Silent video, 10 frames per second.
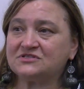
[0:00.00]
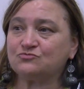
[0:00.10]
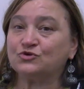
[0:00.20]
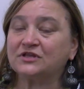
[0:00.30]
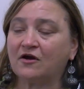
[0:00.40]

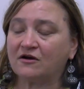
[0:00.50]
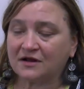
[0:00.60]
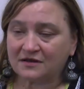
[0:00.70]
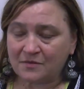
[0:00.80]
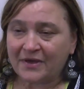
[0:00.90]
really hard
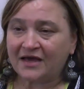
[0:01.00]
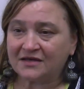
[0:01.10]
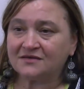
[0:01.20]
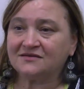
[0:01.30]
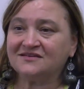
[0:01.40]
on the
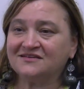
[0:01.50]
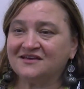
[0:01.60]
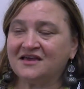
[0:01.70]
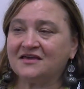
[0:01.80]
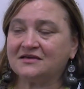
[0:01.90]
body,
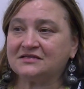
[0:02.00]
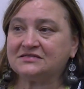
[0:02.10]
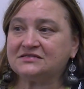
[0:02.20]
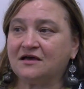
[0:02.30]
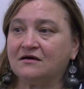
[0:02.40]

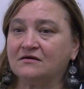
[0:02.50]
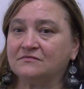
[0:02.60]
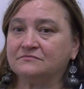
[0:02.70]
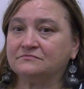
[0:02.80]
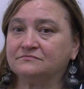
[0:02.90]
and
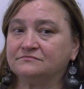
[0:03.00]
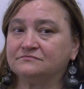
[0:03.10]
um,